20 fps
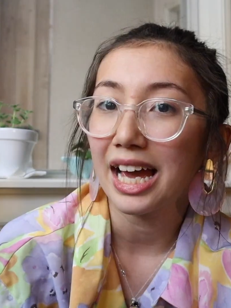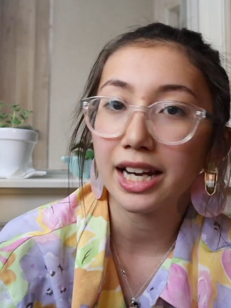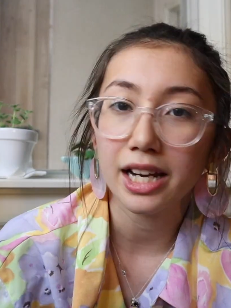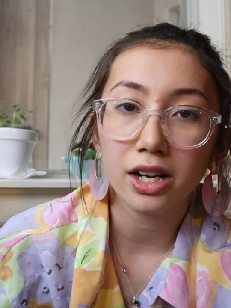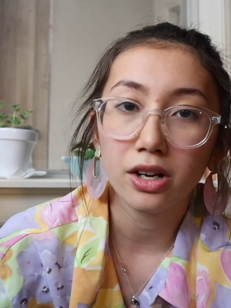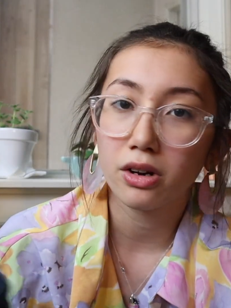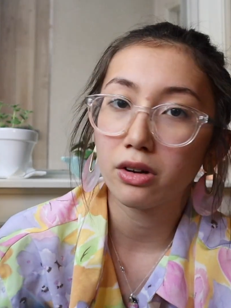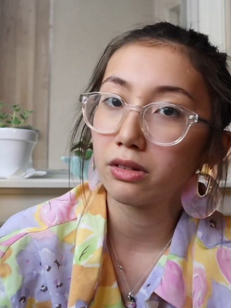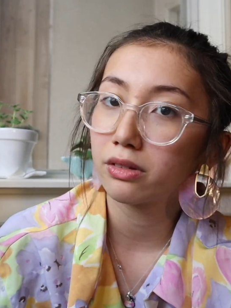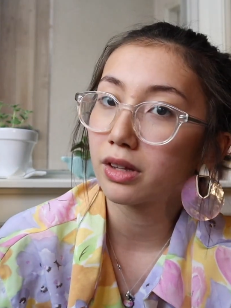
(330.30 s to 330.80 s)
Had
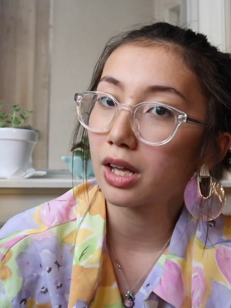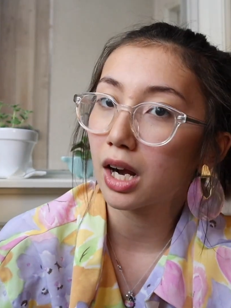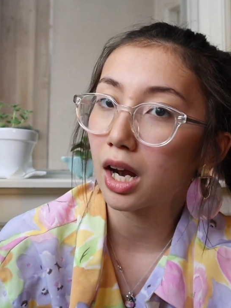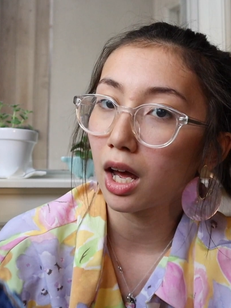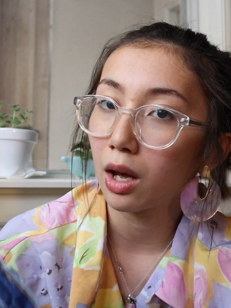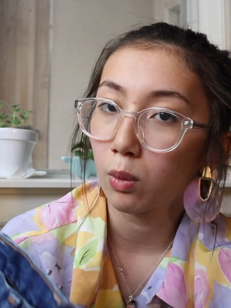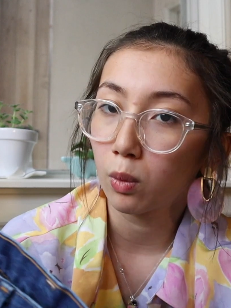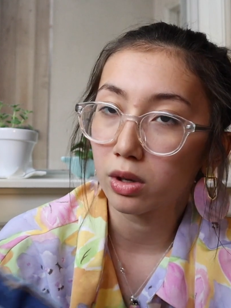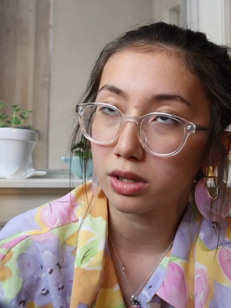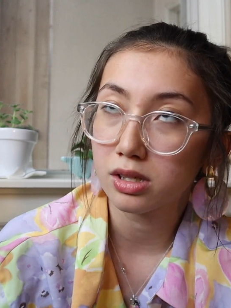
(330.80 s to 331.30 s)
I known that
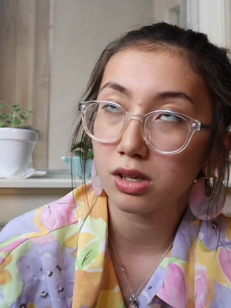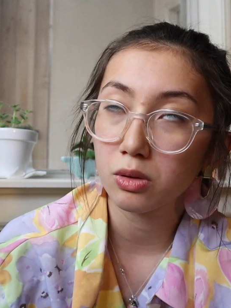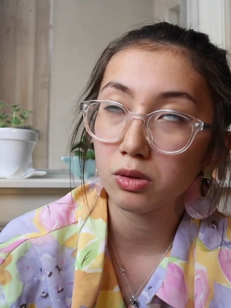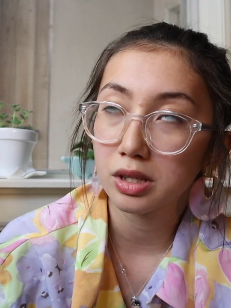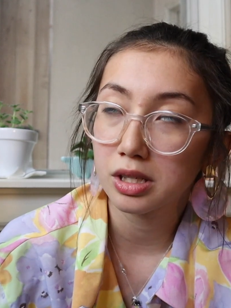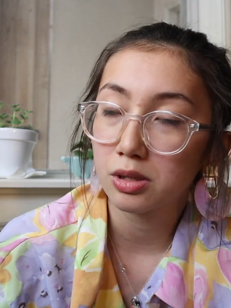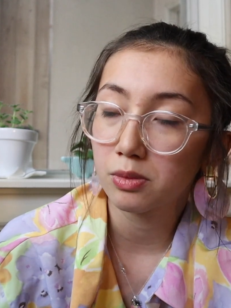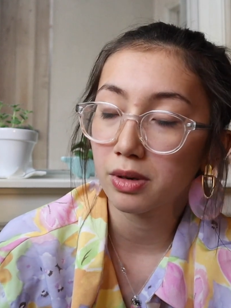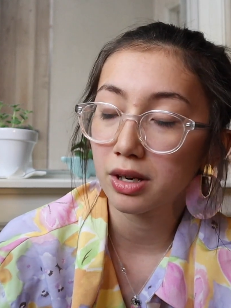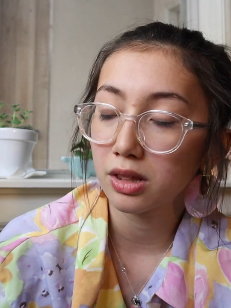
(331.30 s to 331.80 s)
I wasn't
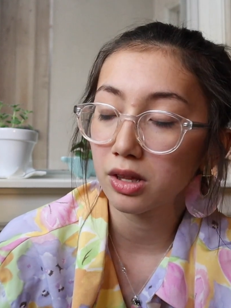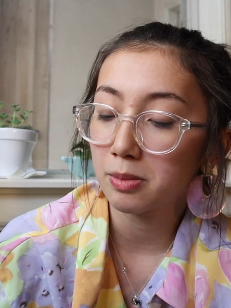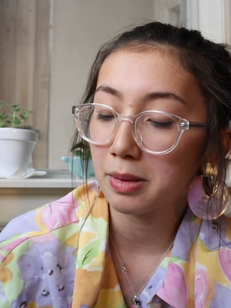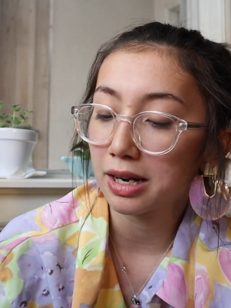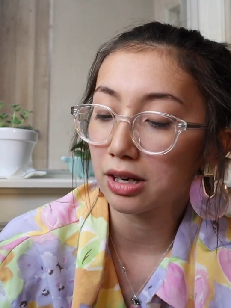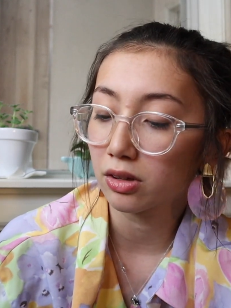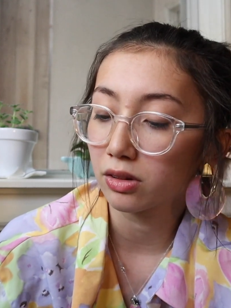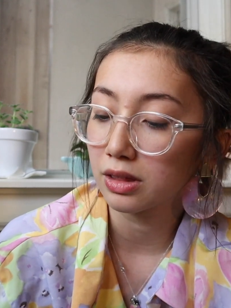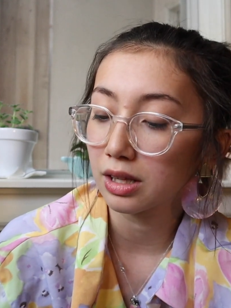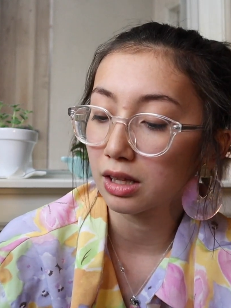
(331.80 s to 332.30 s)
going to wear them,
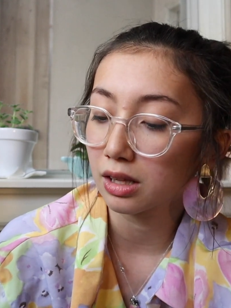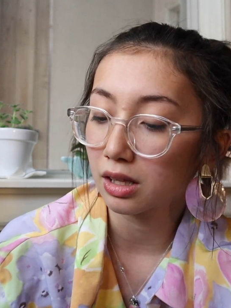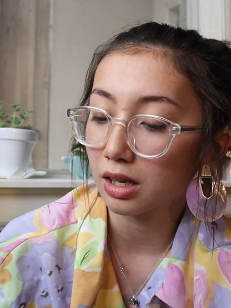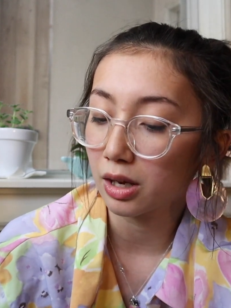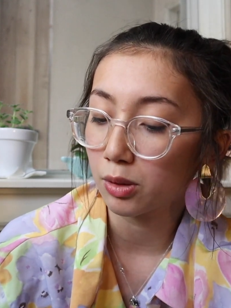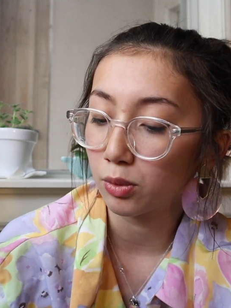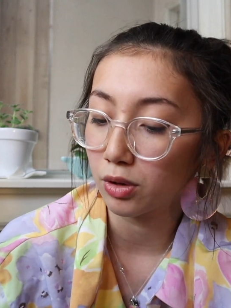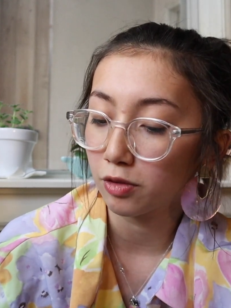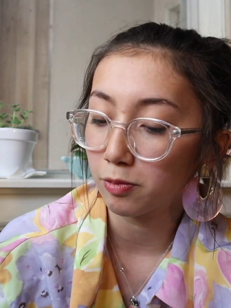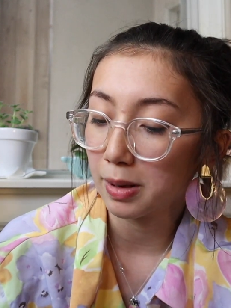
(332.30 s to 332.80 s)
I don't think
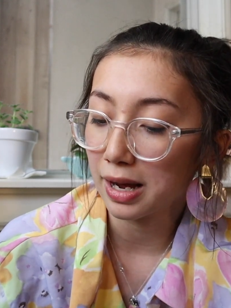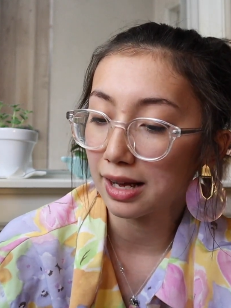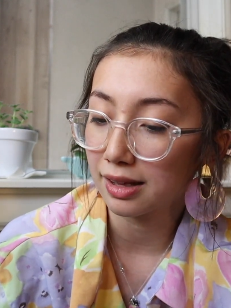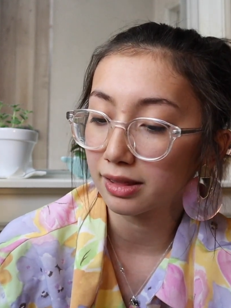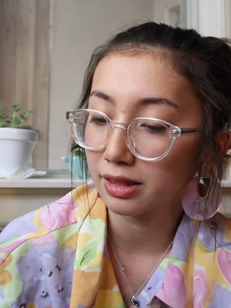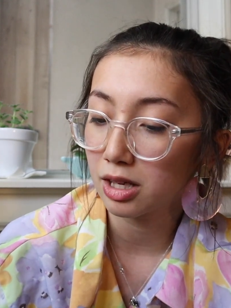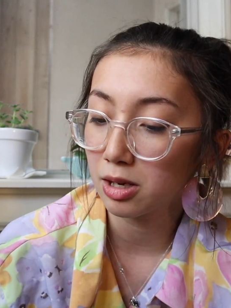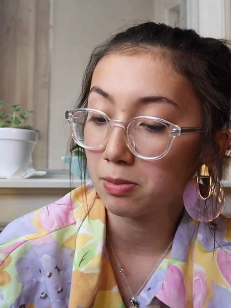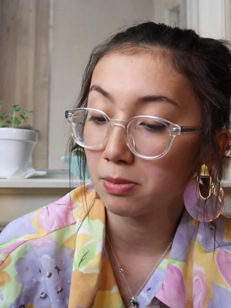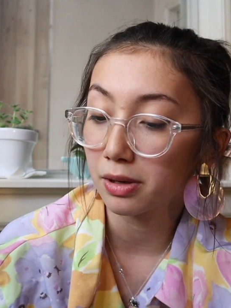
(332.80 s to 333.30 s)
I would have
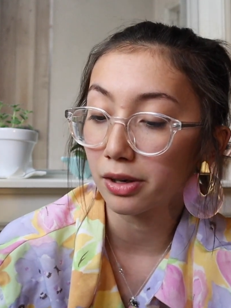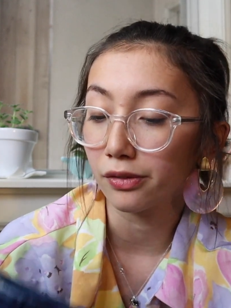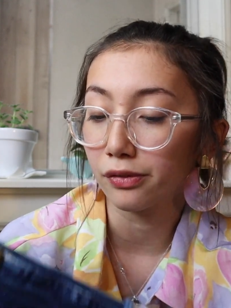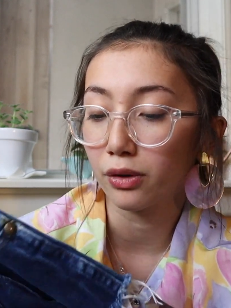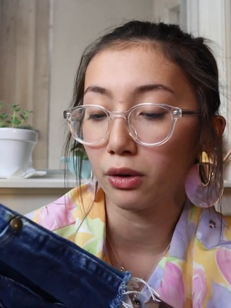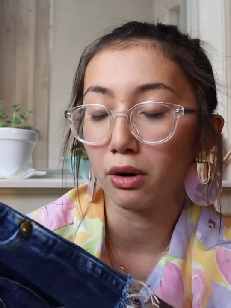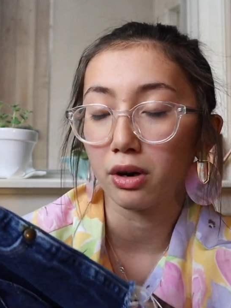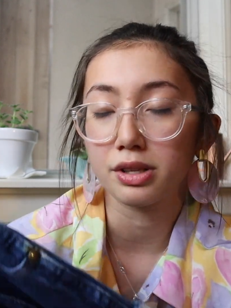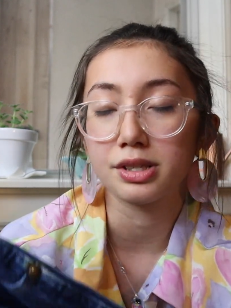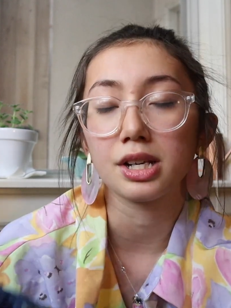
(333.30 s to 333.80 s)
packed them, but
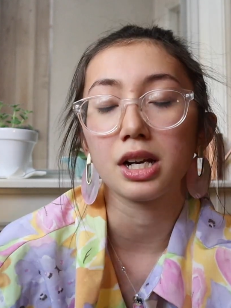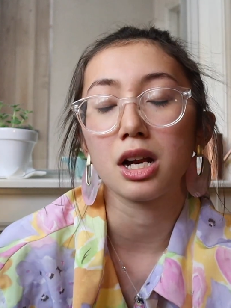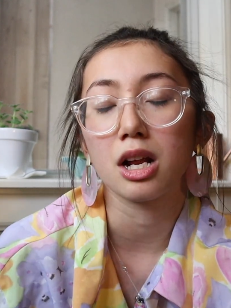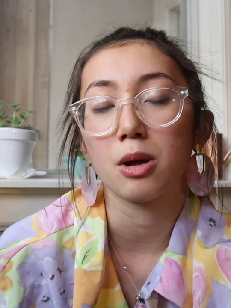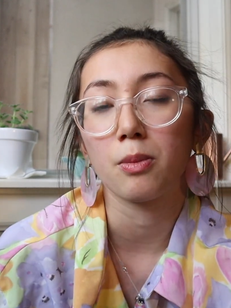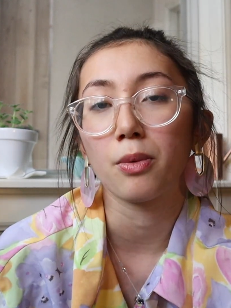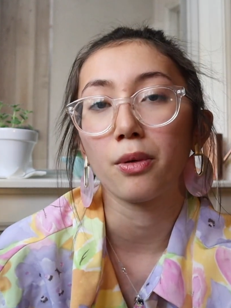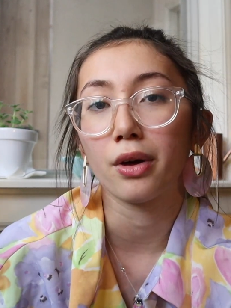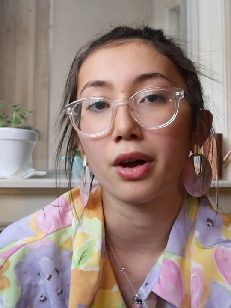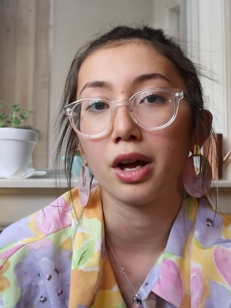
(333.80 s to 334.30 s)
if you are
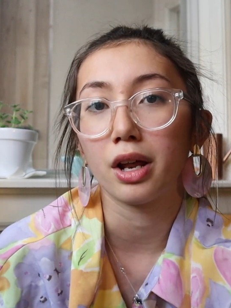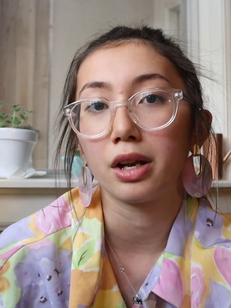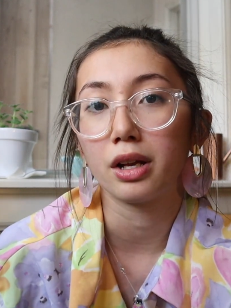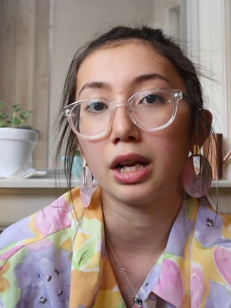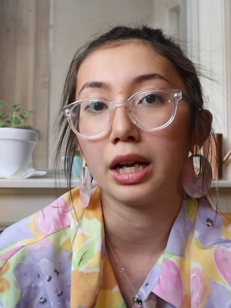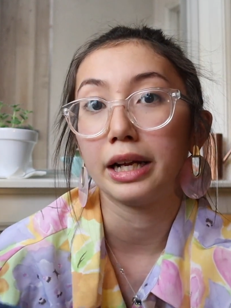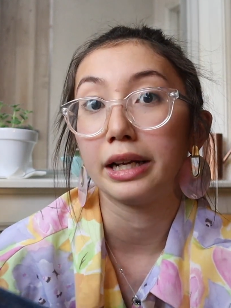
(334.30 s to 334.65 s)
studying abroad,